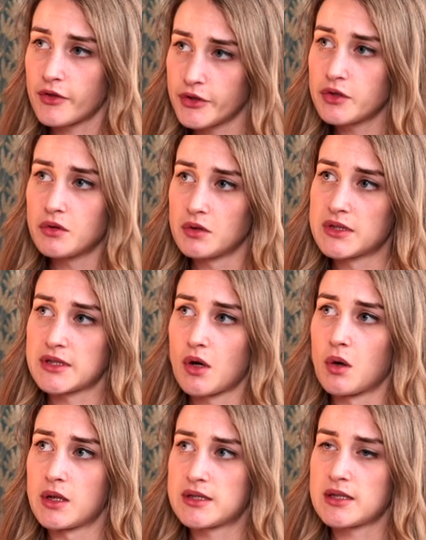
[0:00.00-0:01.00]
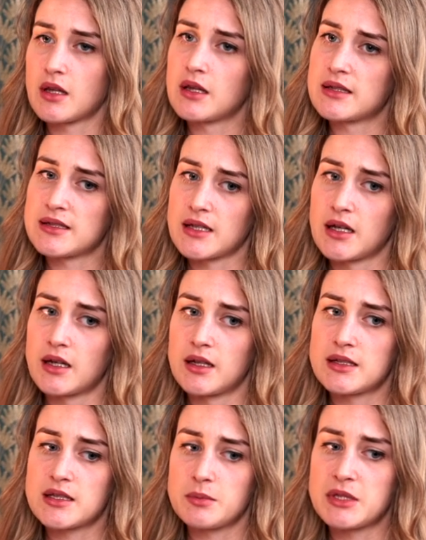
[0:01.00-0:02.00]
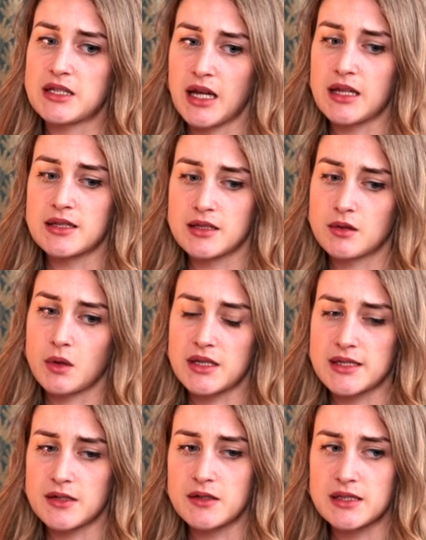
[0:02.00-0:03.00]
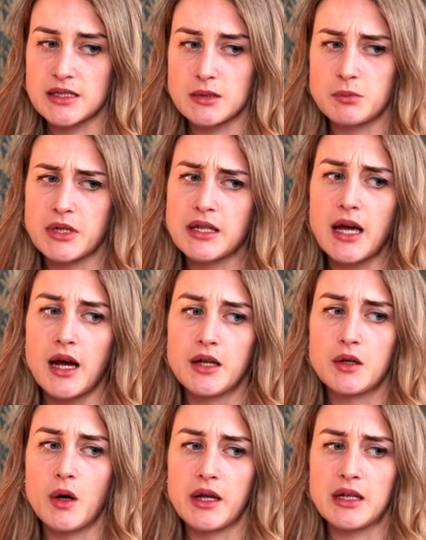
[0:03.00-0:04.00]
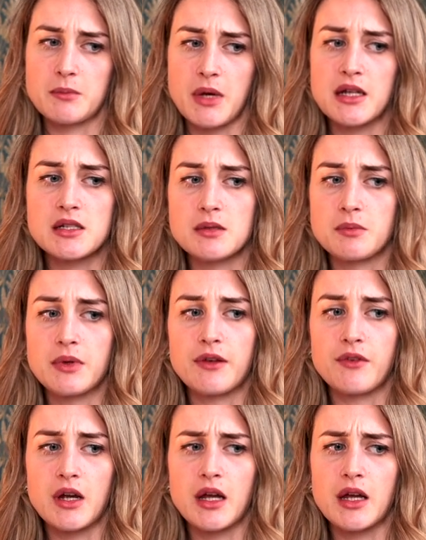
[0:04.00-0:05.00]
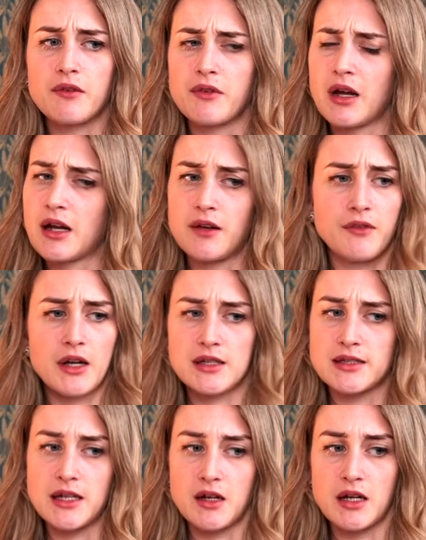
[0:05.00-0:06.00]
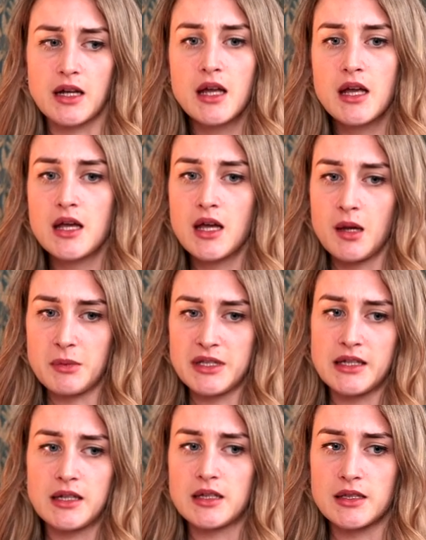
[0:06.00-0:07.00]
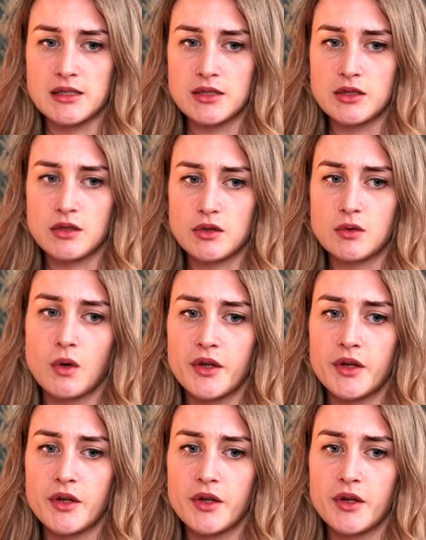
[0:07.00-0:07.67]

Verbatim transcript: the news, yeah, so it's exactly it's, uh, it's to be taken quite seriously. But mm-hmm. yeah, no, I can imagine it being very, very, very scary. I mean, because you